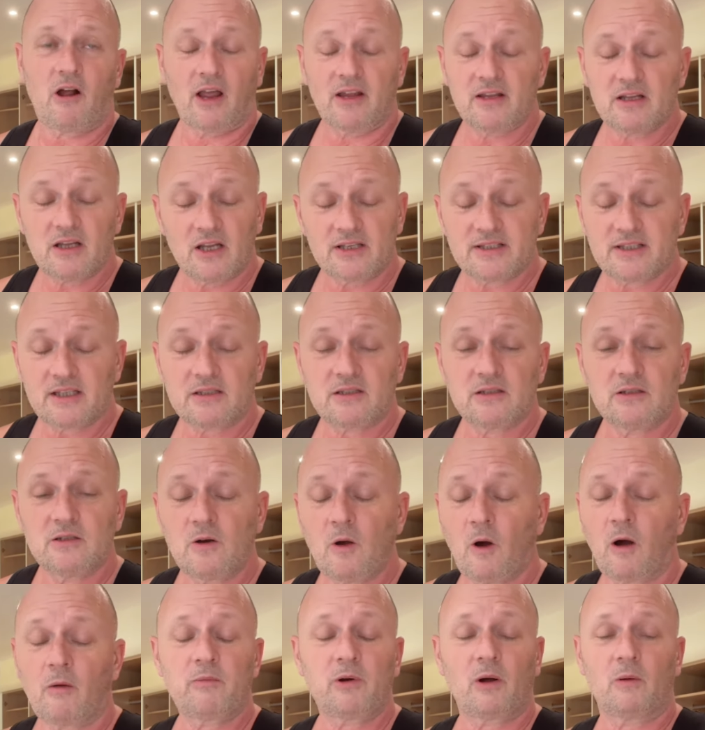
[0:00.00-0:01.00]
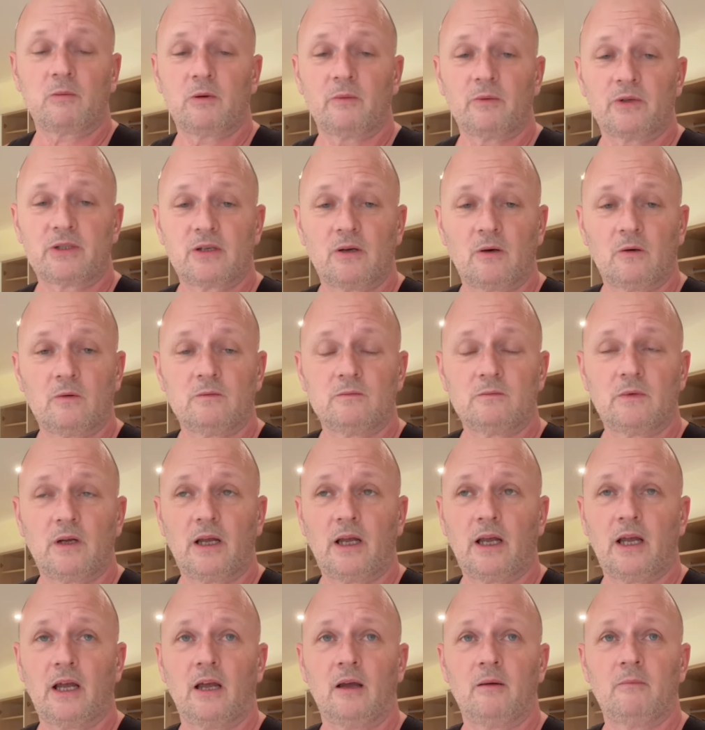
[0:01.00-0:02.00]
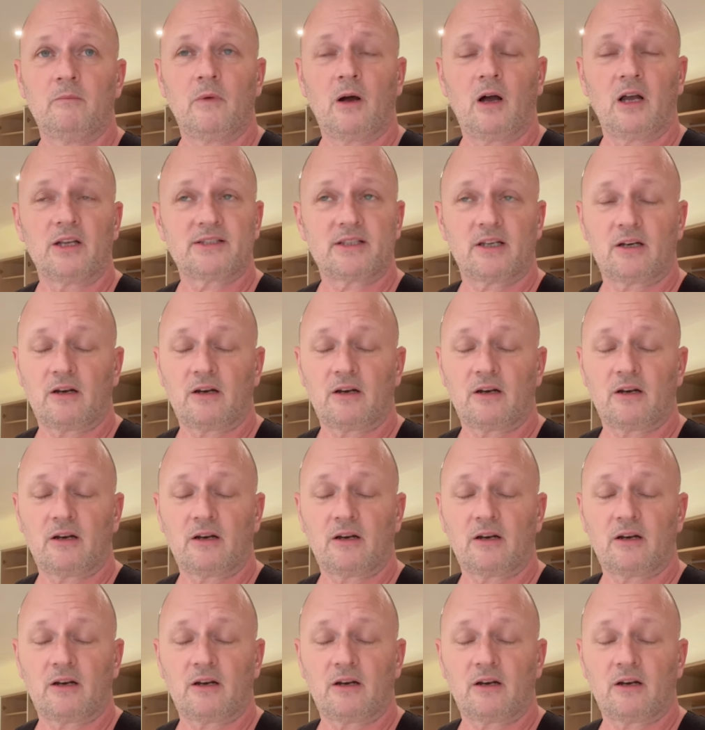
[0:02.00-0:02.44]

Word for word: I said, not a problem at all. I said,